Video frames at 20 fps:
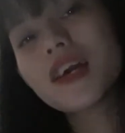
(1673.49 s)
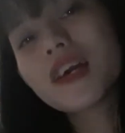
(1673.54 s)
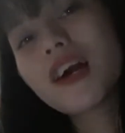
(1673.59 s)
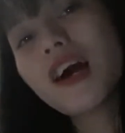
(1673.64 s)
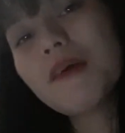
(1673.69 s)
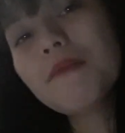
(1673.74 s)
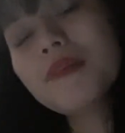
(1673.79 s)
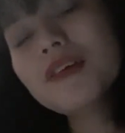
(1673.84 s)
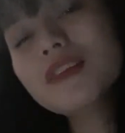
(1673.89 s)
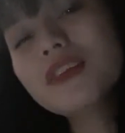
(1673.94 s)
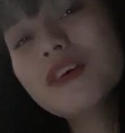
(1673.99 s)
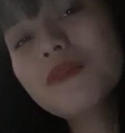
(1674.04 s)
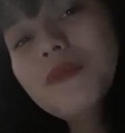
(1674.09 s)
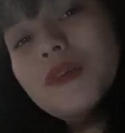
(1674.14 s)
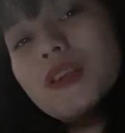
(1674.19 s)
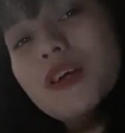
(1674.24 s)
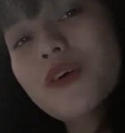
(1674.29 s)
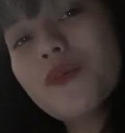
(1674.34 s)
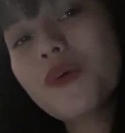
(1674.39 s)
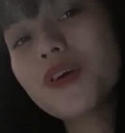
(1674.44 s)
Comment down
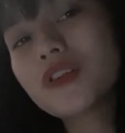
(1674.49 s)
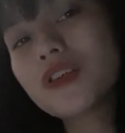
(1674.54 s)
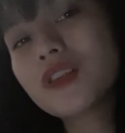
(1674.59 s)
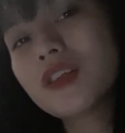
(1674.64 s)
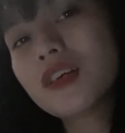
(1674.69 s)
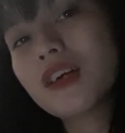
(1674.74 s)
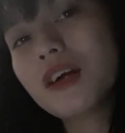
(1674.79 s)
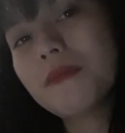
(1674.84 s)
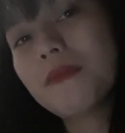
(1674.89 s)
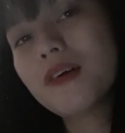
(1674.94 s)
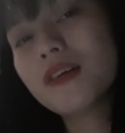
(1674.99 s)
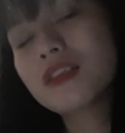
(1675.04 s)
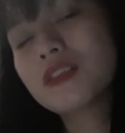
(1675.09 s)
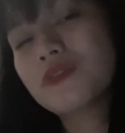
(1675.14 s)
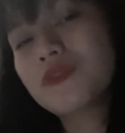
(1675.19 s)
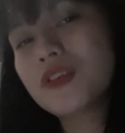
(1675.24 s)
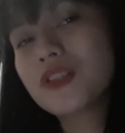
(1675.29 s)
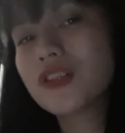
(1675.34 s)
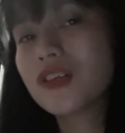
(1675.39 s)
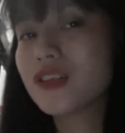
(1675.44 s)
below what you think about this
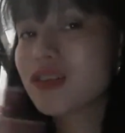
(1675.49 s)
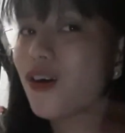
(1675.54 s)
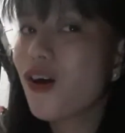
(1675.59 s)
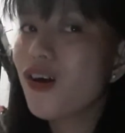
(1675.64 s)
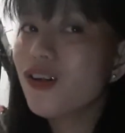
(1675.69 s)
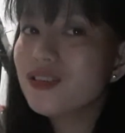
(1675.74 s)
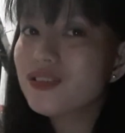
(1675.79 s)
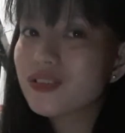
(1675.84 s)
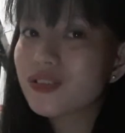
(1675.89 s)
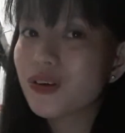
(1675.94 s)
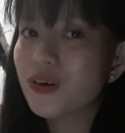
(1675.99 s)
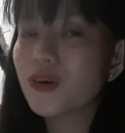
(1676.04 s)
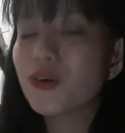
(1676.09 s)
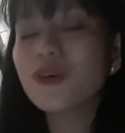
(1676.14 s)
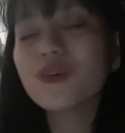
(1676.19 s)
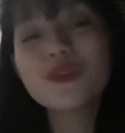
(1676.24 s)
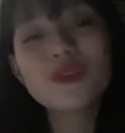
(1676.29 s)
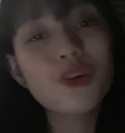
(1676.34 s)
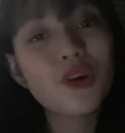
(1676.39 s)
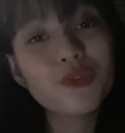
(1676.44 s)
video and
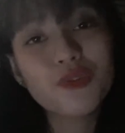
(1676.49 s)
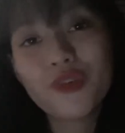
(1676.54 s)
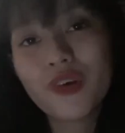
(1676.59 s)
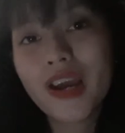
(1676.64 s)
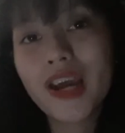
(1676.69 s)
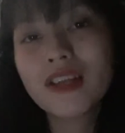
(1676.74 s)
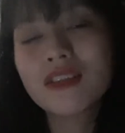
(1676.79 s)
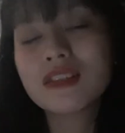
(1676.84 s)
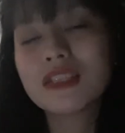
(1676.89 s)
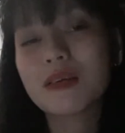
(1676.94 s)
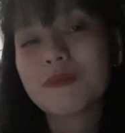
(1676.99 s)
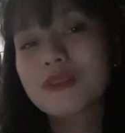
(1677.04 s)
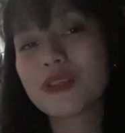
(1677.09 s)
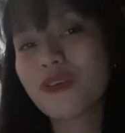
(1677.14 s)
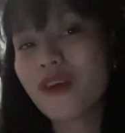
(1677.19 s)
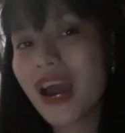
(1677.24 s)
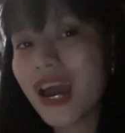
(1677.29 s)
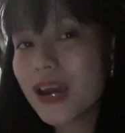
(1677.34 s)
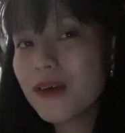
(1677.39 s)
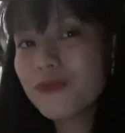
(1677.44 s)
also don't forget to
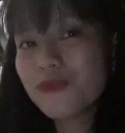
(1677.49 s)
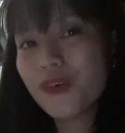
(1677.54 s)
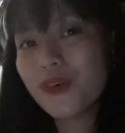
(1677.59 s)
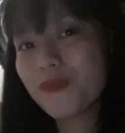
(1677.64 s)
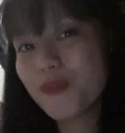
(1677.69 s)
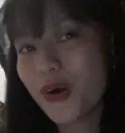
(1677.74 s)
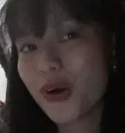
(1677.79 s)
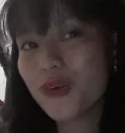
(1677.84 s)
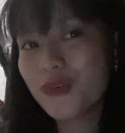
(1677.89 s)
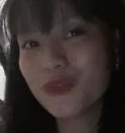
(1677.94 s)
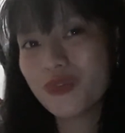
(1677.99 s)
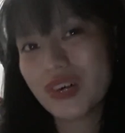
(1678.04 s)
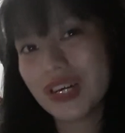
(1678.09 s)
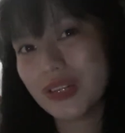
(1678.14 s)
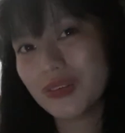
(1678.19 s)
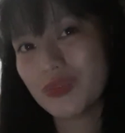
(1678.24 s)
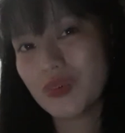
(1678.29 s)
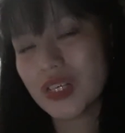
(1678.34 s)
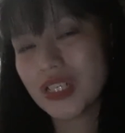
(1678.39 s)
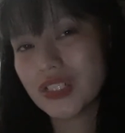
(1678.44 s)
subscribe for more
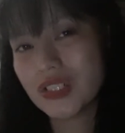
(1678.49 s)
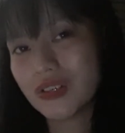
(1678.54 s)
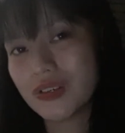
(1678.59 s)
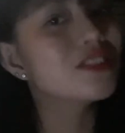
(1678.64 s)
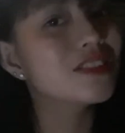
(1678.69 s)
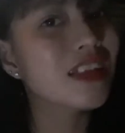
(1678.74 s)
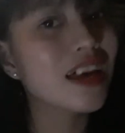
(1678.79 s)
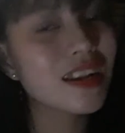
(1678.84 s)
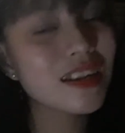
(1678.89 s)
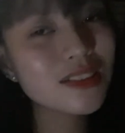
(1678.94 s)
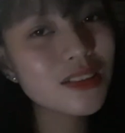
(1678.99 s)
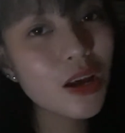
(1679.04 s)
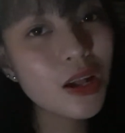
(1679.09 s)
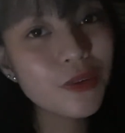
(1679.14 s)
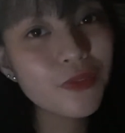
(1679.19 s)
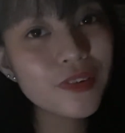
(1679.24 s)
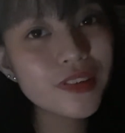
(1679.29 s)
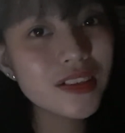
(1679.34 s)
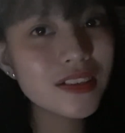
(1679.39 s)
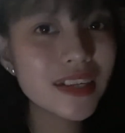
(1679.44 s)
fun videos. So that is
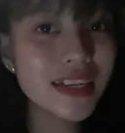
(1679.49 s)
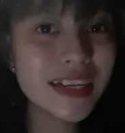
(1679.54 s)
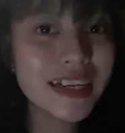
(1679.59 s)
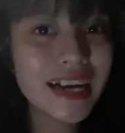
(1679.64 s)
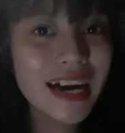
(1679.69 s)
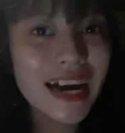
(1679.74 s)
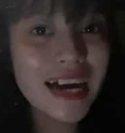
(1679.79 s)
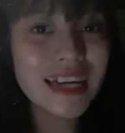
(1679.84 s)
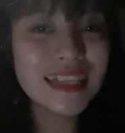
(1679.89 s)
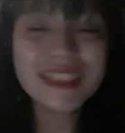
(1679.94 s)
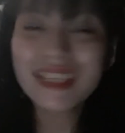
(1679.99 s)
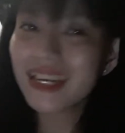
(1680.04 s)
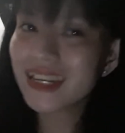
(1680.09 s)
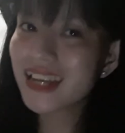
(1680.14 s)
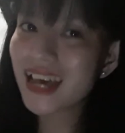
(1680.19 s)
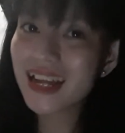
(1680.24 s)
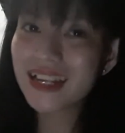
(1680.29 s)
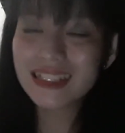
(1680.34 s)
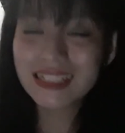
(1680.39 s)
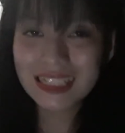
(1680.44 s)
all for today guys and
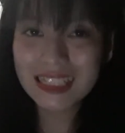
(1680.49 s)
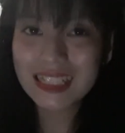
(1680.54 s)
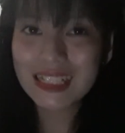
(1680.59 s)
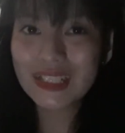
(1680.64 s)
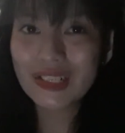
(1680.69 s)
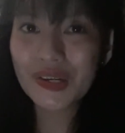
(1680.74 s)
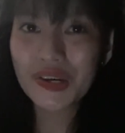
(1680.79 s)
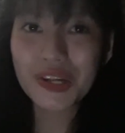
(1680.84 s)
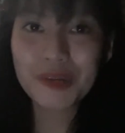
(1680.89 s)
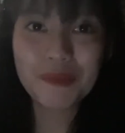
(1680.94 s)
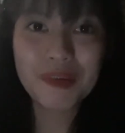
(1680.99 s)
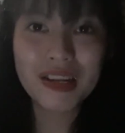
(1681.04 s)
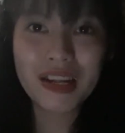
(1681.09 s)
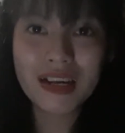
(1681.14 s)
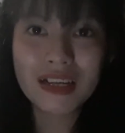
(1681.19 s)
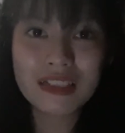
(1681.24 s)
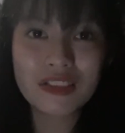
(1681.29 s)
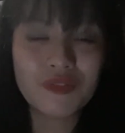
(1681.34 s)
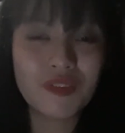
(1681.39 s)
I'll see you on my next